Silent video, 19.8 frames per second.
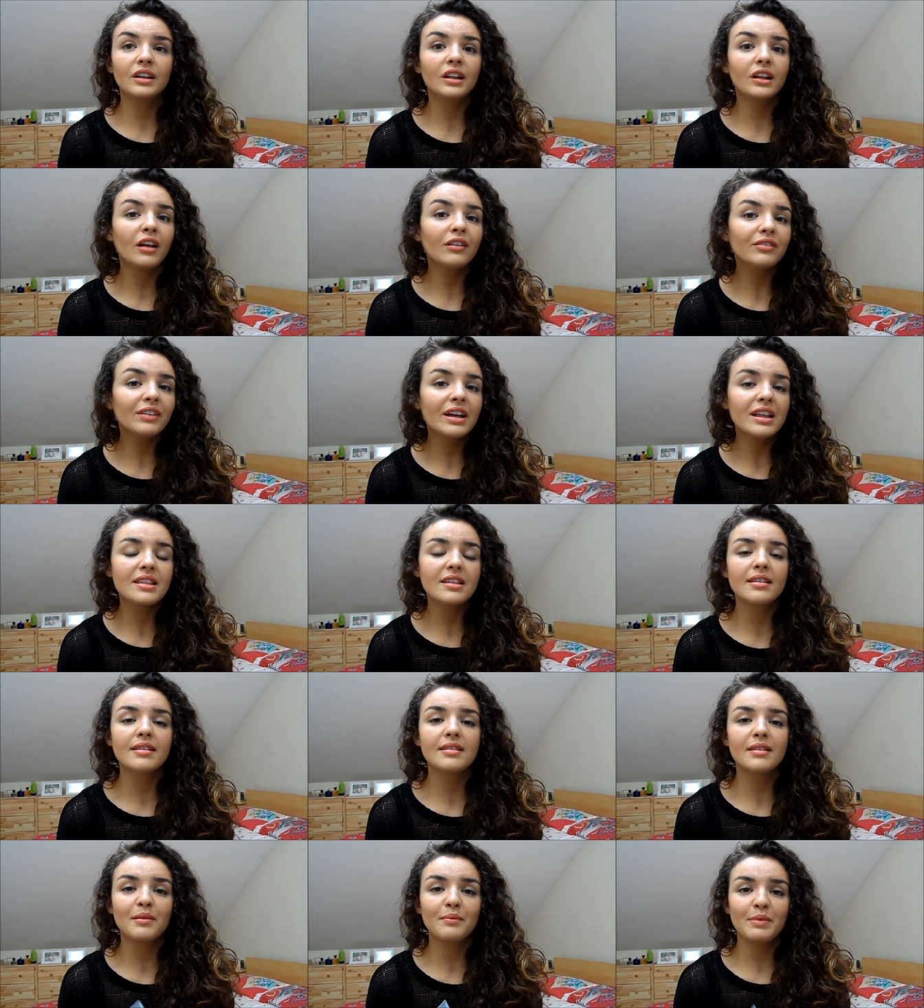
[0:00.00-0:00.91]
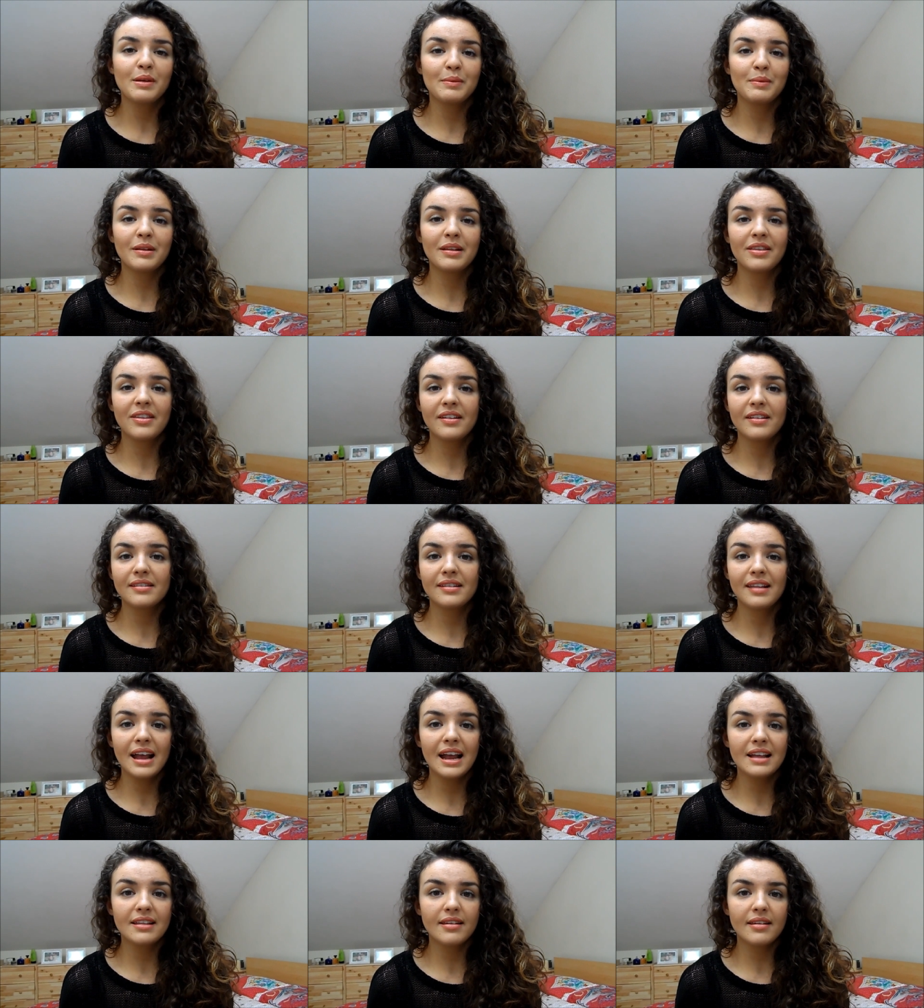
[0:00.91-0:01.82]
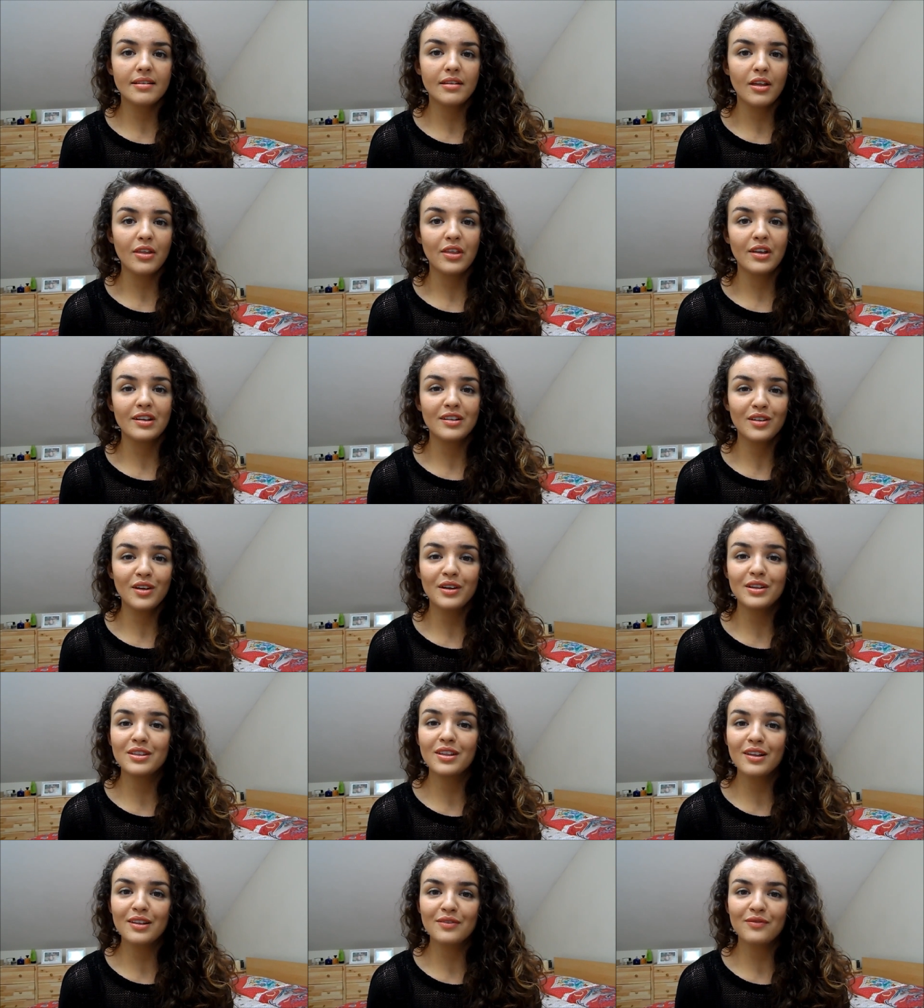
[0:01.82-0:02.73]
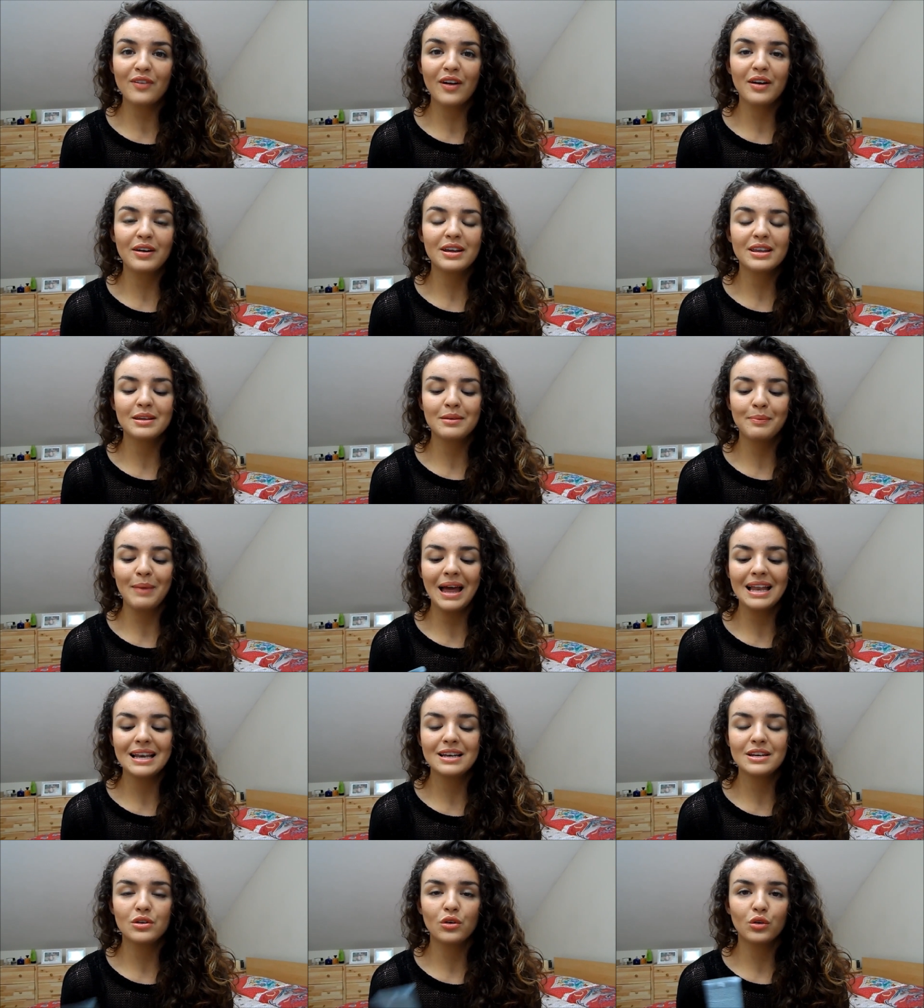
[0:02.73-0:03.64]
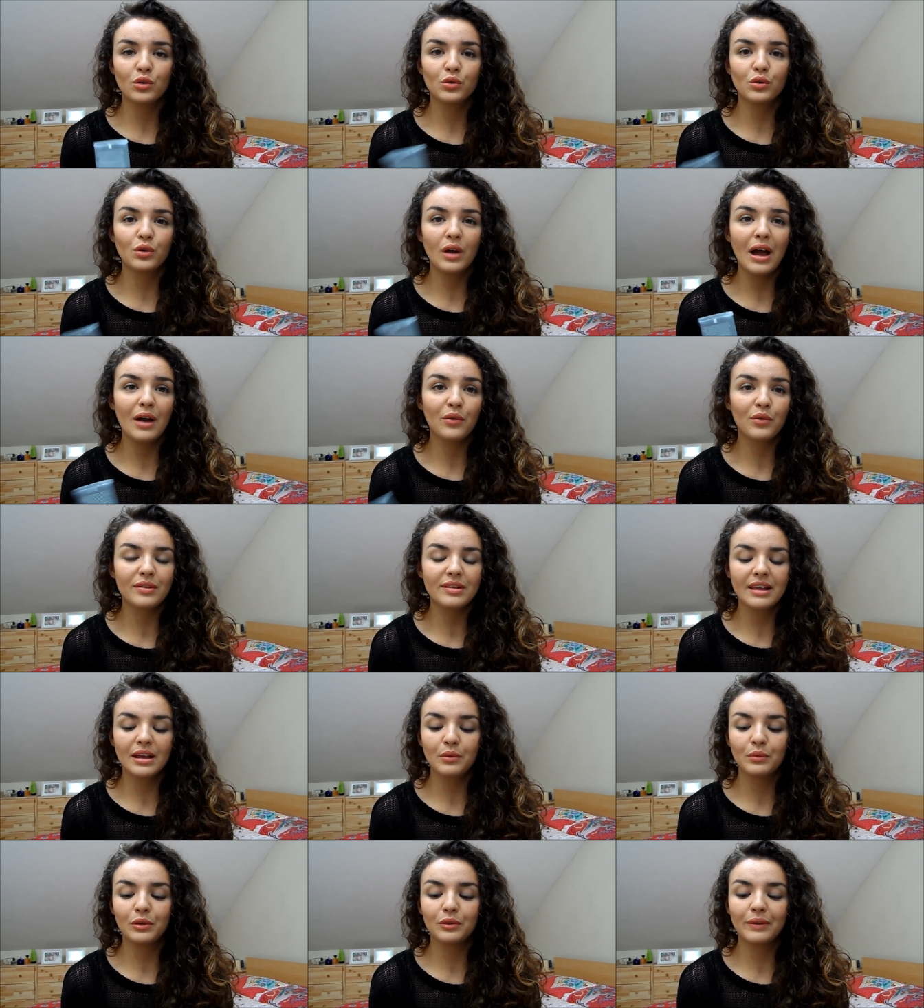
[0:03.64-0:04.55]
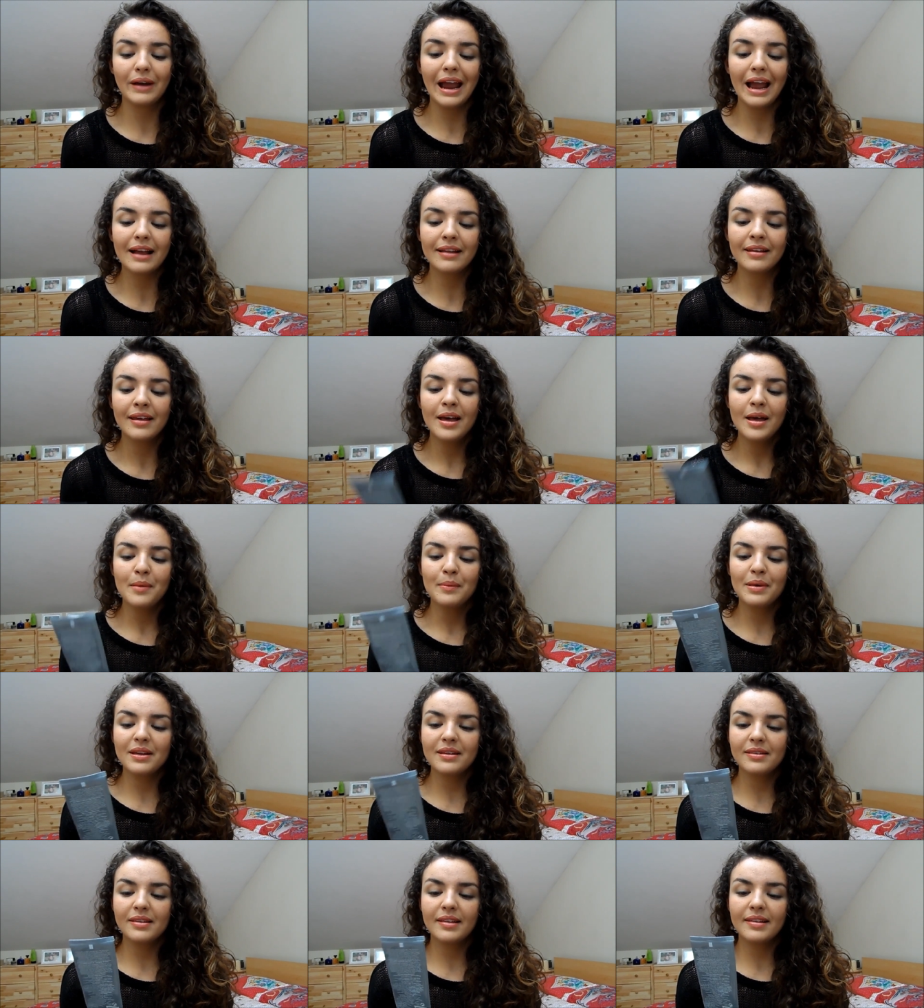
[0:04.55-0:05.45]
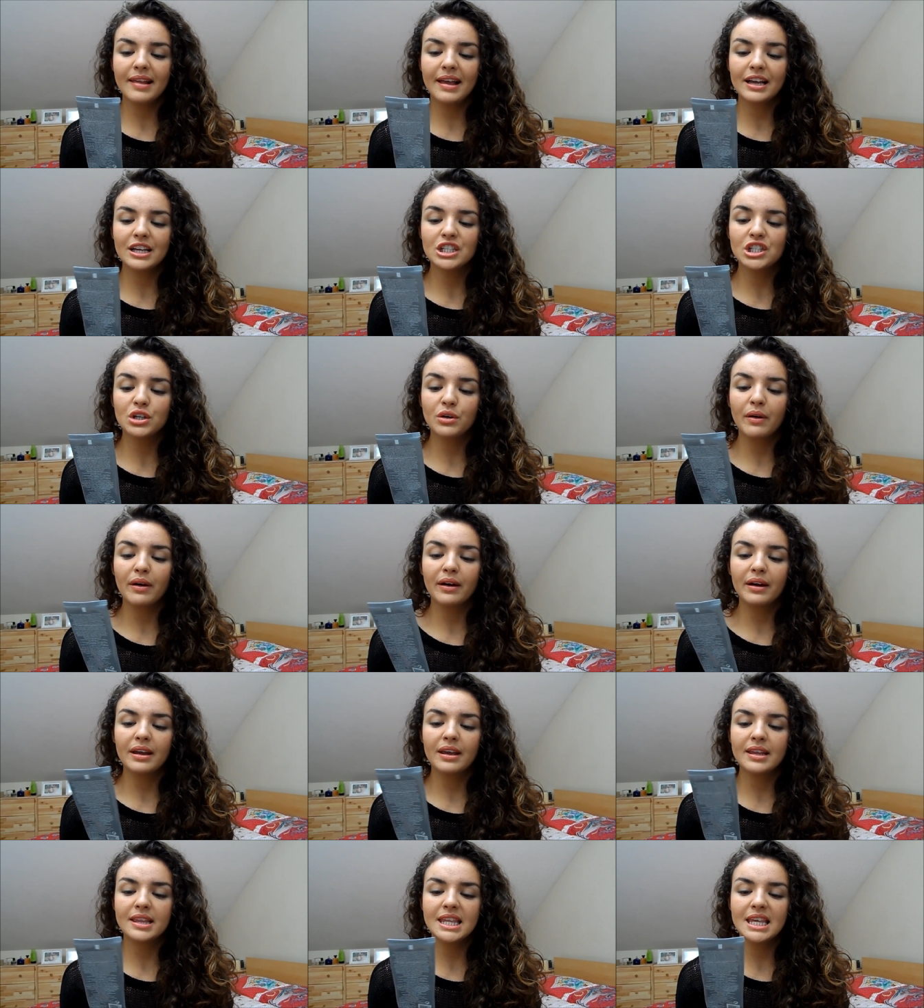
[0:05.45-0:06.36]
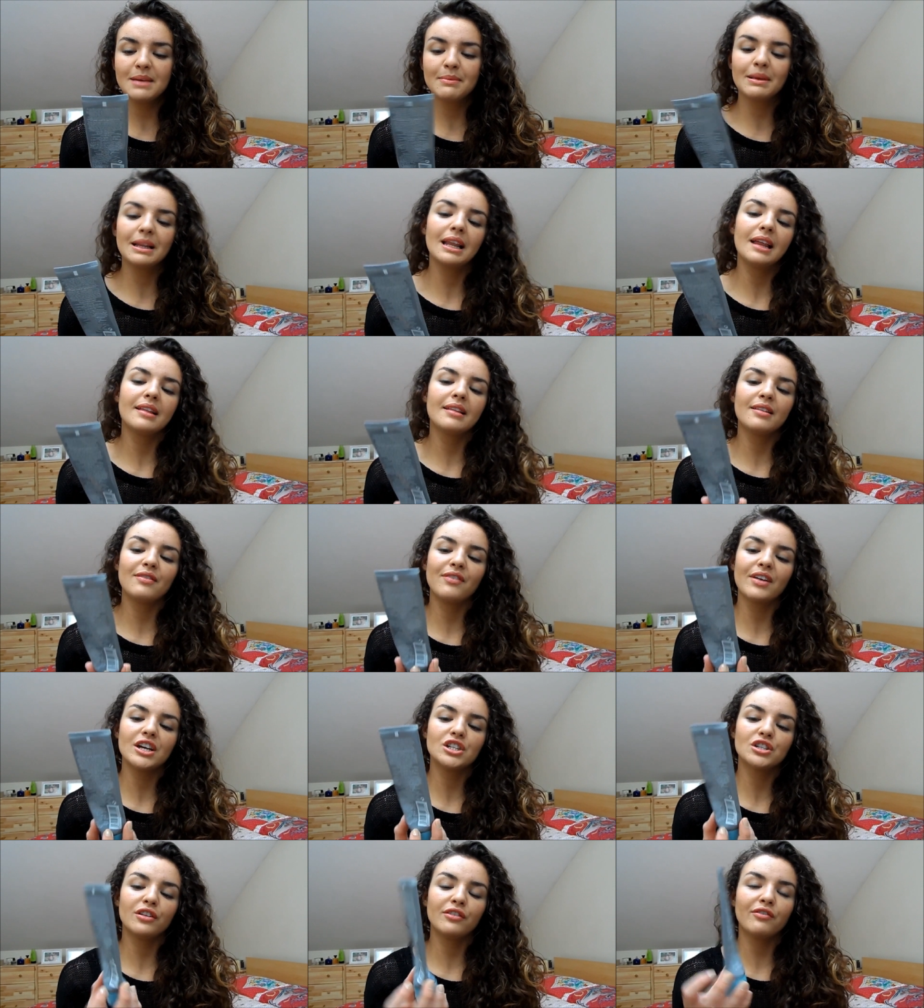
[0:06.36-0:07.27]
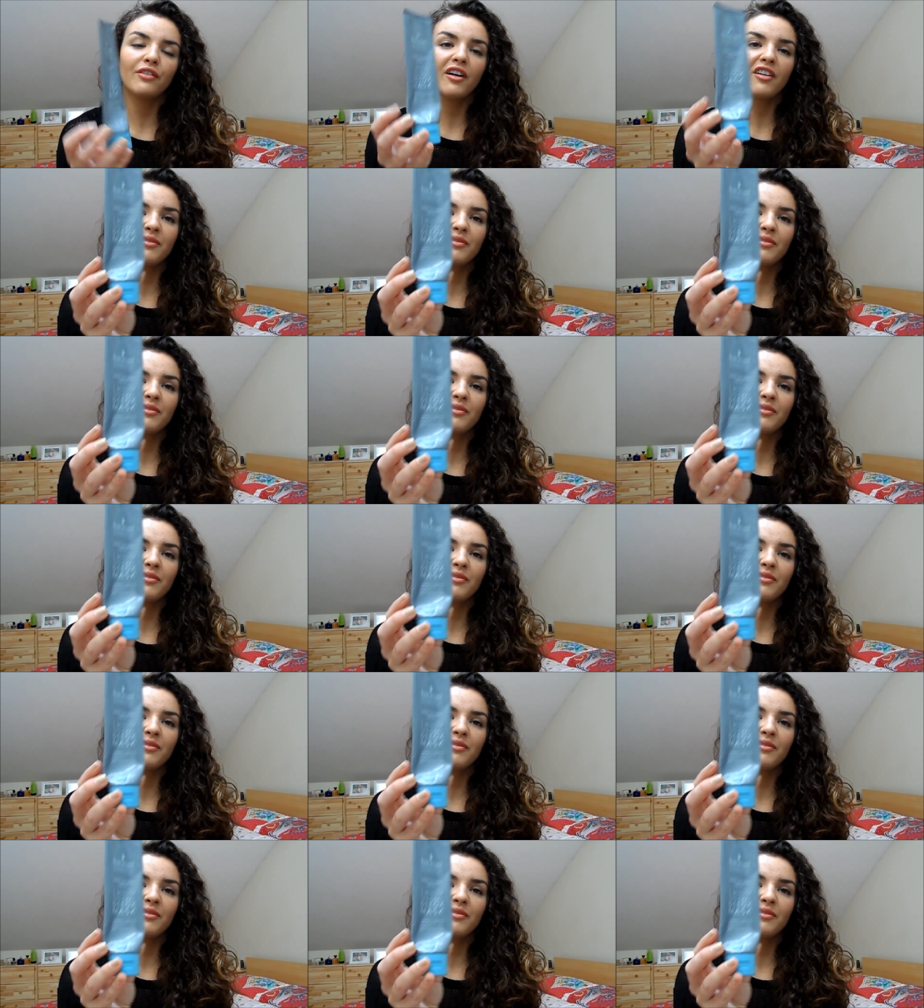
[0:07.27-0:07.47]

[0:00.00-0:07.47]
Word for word: love it and some people say it does nothing, so it does very depend on how your skin will react. But it's the Sanctuary Deep Cleanse Facial